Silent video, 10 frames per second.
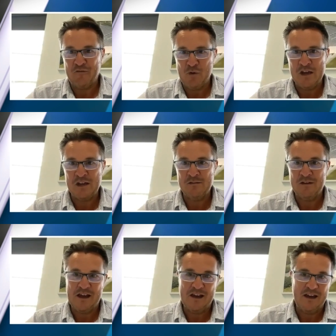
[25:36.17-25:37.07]
So if we
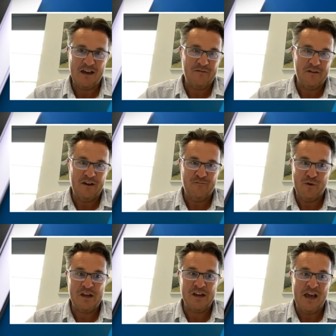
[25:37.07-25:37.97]
can if, if
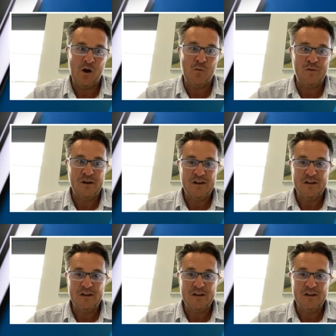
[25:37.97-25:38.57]
we can help